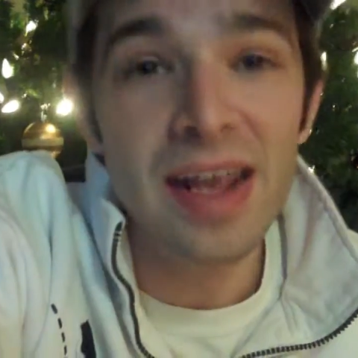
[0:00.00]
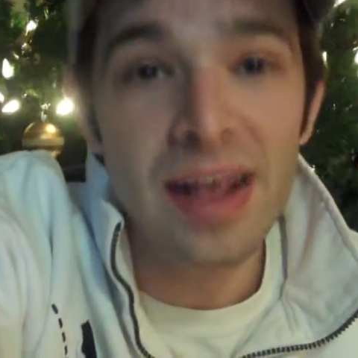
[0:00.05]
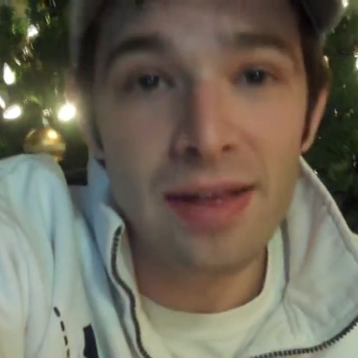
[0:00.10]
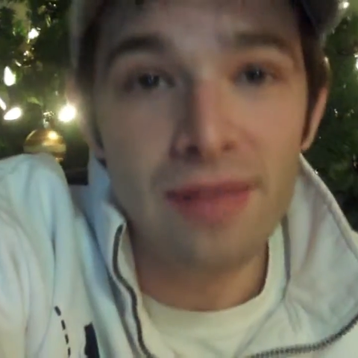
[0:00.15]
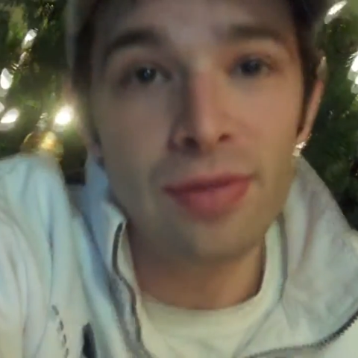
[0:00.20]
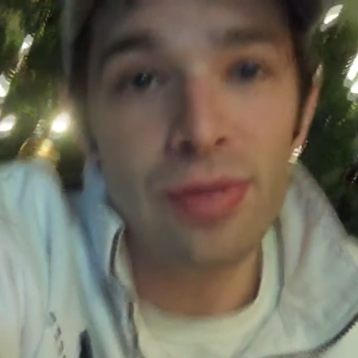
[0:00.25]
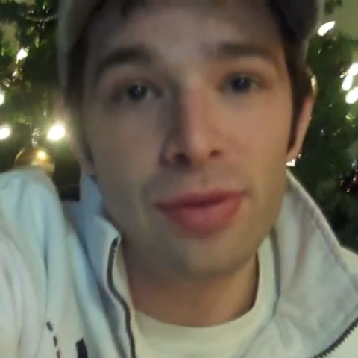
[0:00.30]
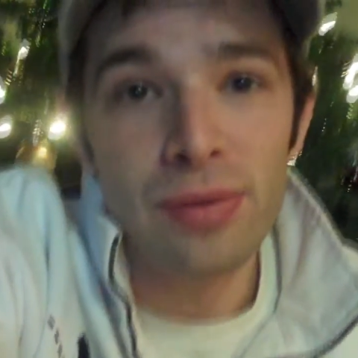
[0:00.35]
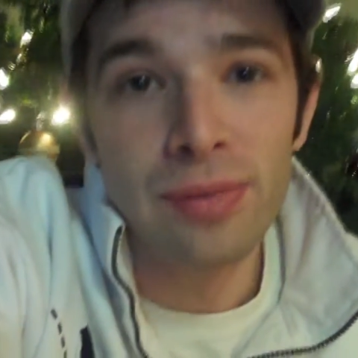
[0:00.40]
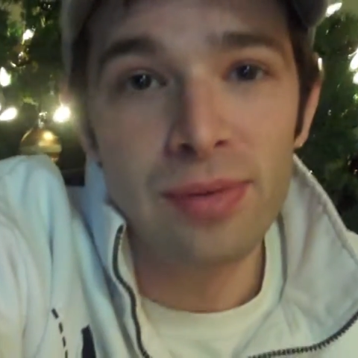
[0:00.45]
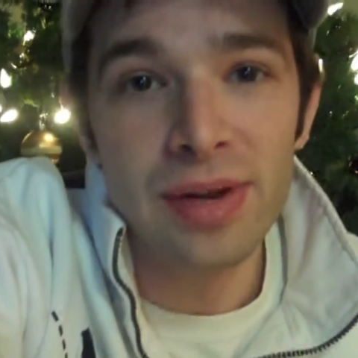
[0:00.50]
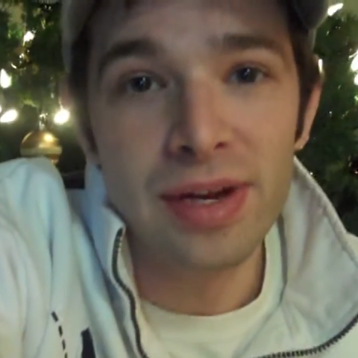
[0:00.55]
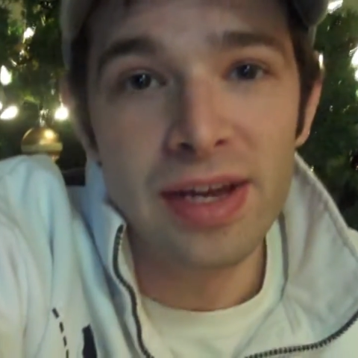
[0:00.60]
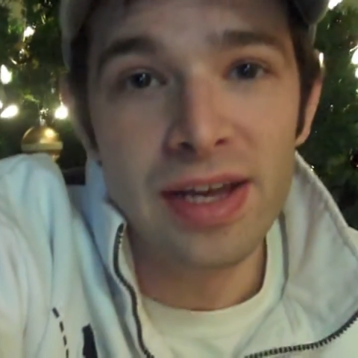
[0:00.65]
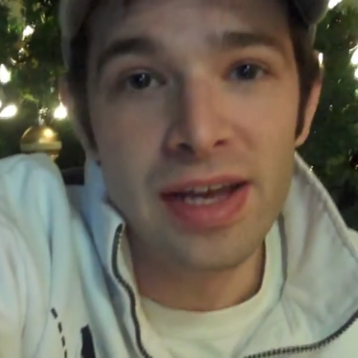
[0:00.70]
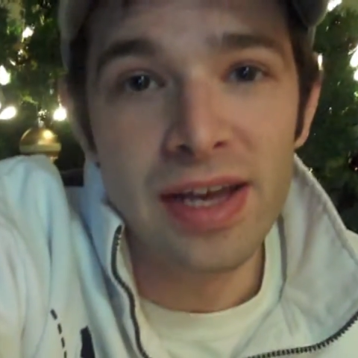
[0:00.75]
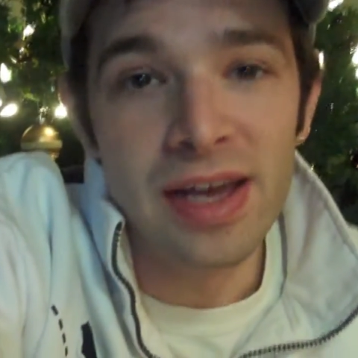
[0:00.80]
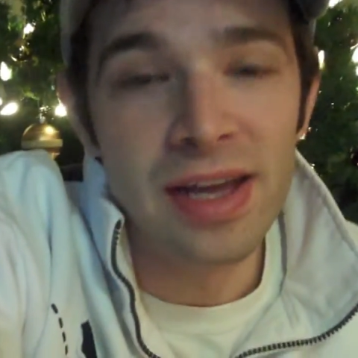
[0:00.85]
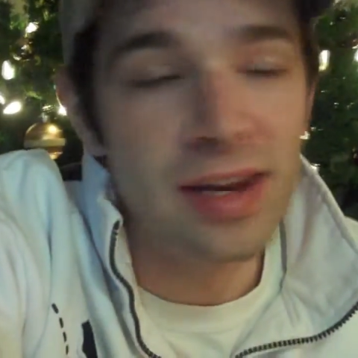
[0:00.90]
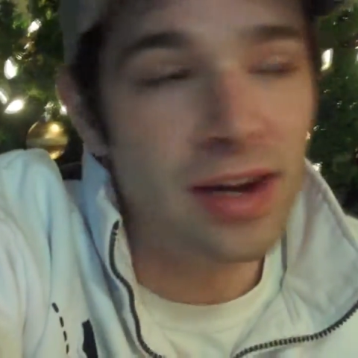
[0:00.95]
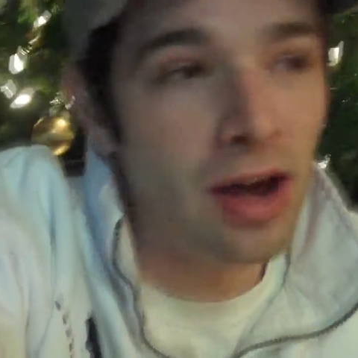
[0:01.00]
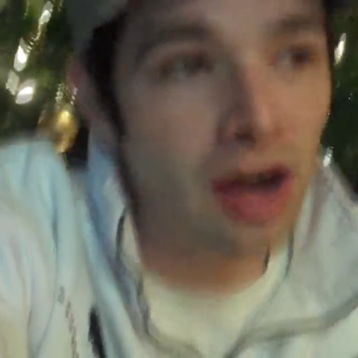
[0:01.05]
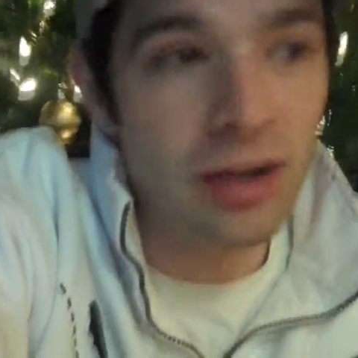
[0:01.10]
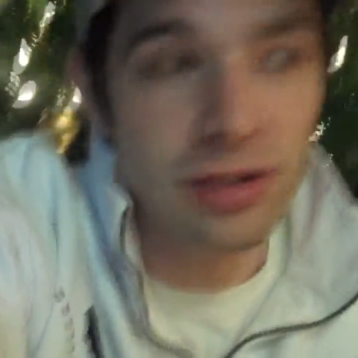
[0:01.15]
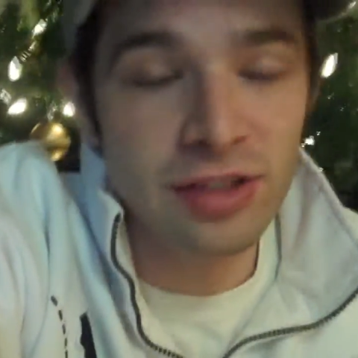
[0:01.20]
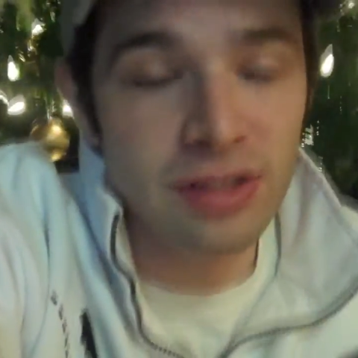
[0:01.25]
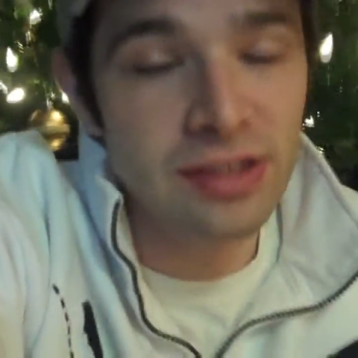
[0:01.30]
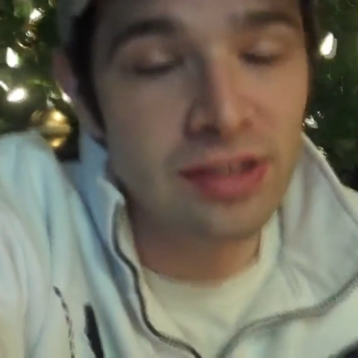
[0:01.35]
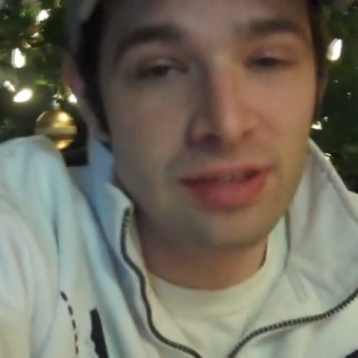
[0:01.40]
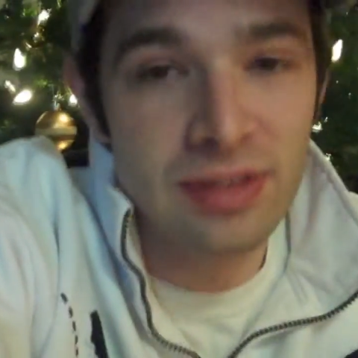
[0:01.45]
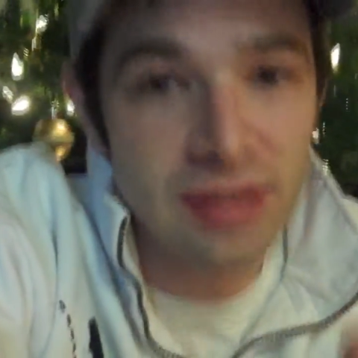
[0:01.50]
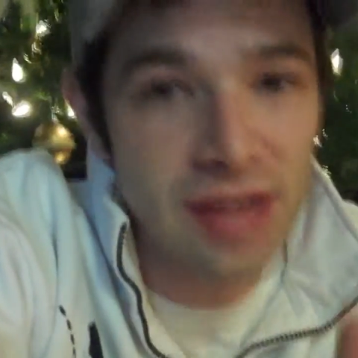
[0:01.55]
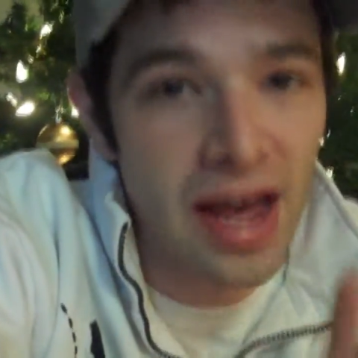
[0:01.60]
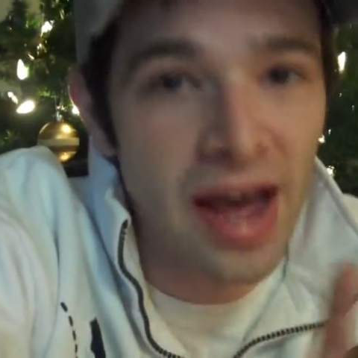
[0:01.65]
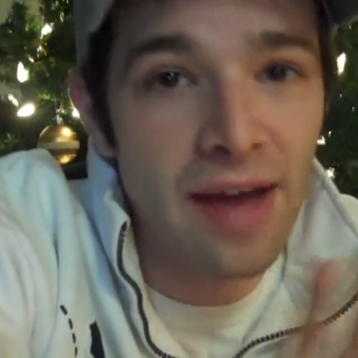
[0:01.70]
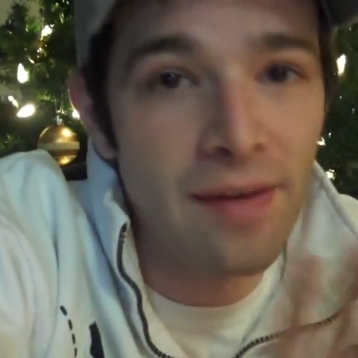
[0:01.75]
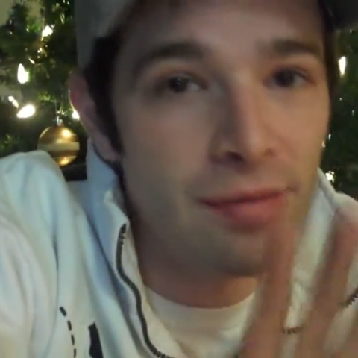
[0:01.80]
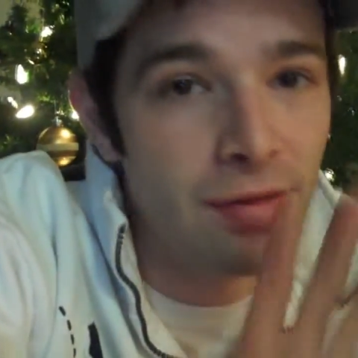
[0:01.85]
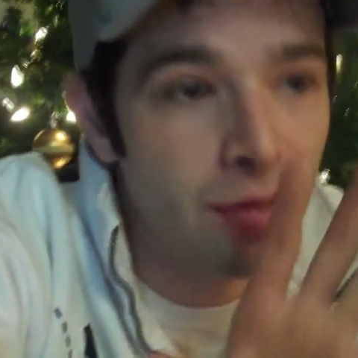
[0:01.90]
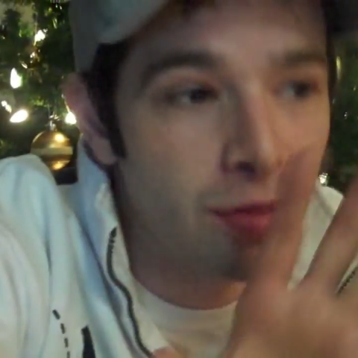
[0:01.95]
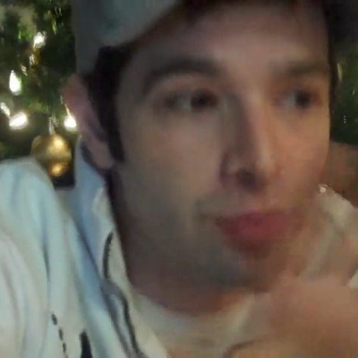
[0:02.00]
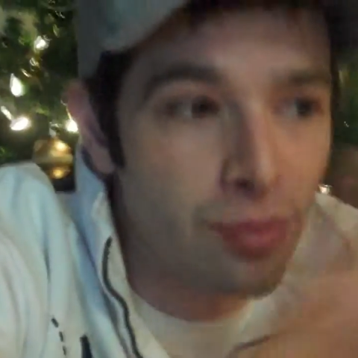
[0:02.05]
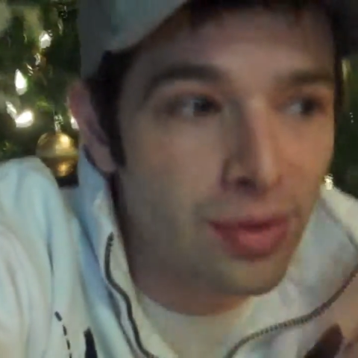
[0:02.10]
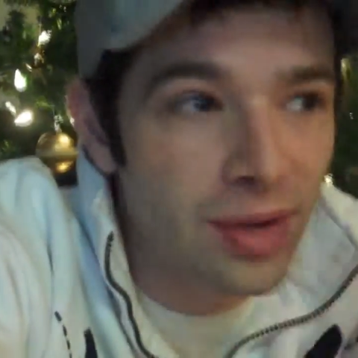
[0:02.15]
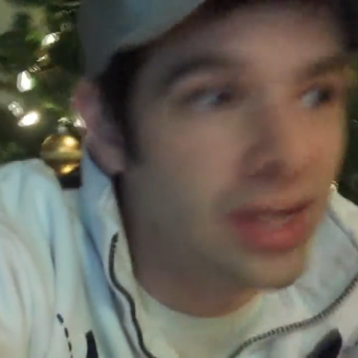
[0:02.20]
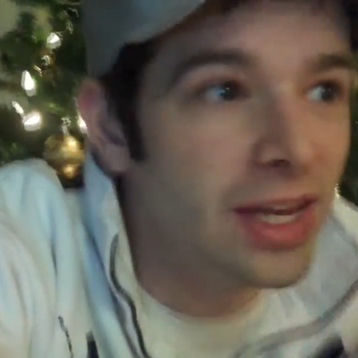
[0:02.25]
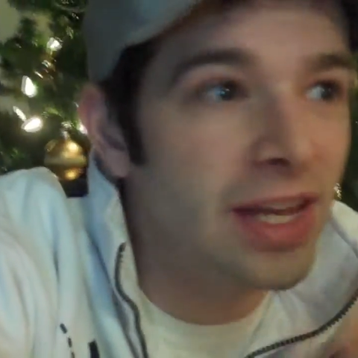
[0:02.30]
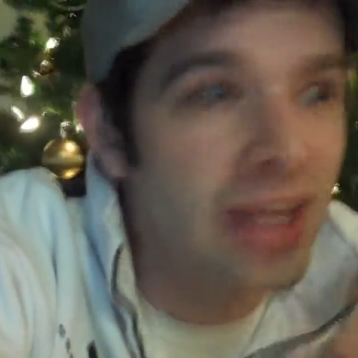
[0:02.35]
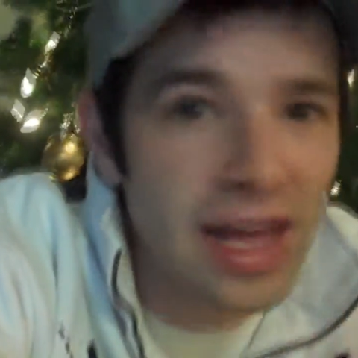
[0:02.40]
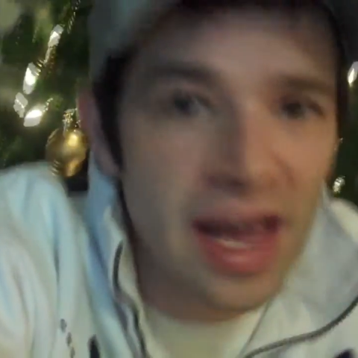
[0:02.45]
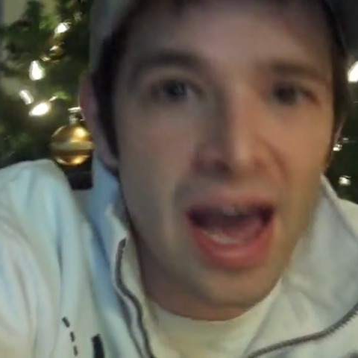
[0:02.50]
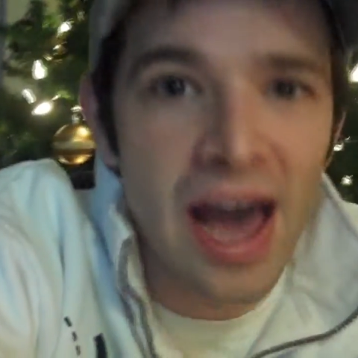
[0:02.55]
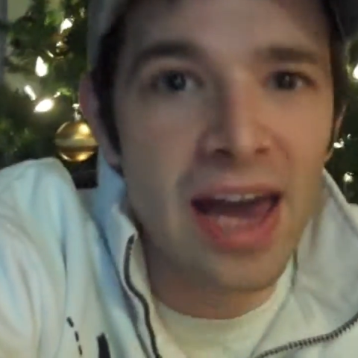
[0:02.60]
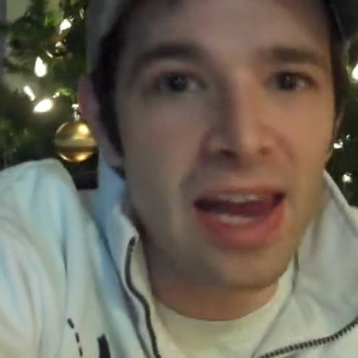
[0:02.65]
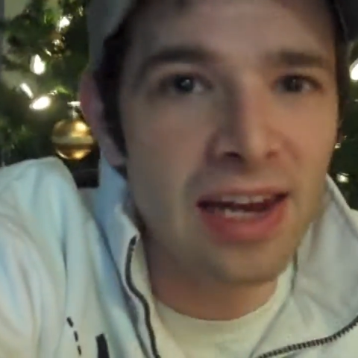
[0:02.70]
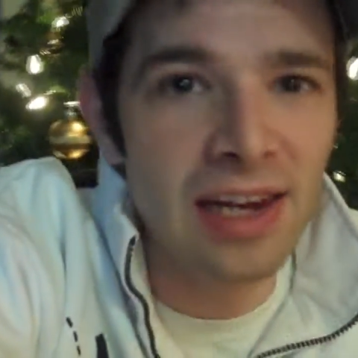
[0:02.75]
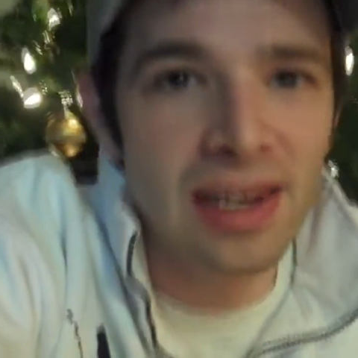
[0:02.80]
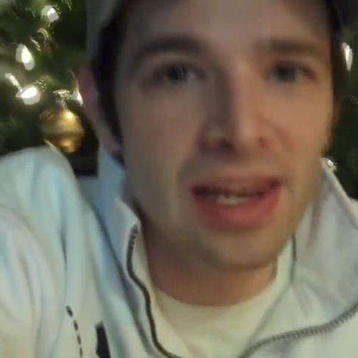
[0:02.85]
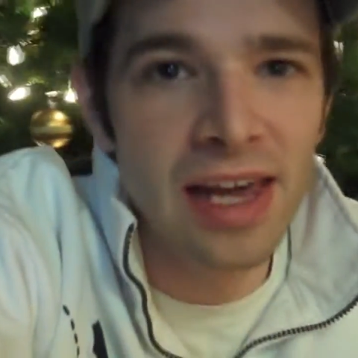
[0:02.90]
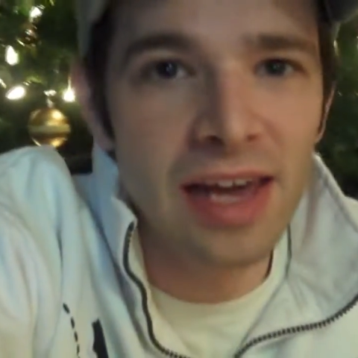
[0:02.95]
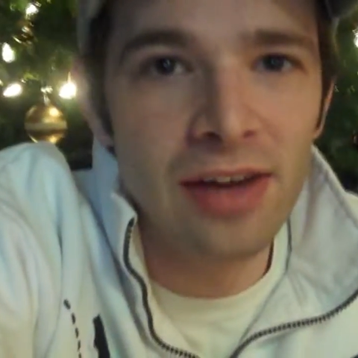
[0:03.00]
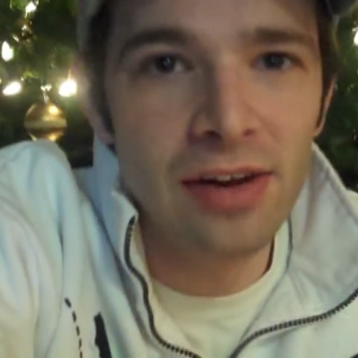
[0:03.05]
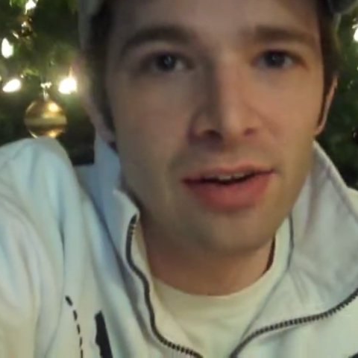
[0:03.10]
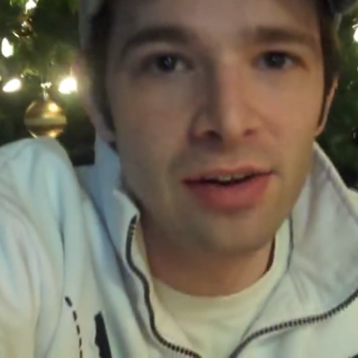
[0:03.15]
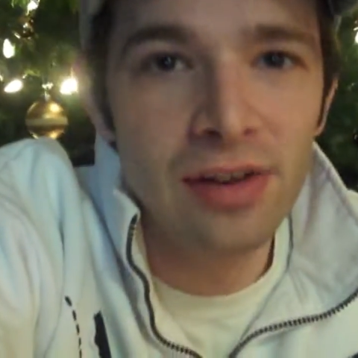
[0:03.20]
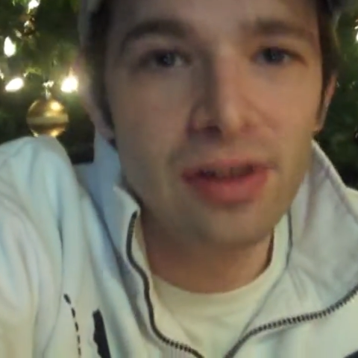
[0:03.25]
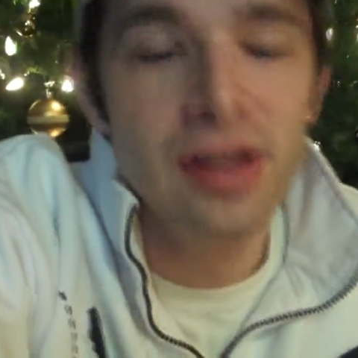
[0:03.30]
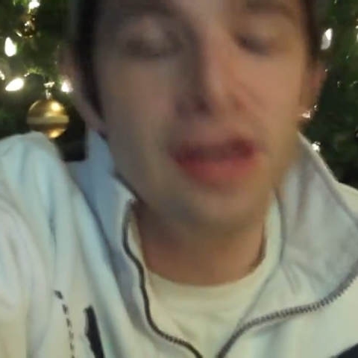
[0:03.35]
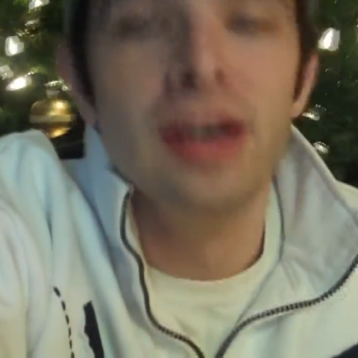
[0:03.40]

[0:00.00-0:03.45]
in 3D, and not just have 3D added later.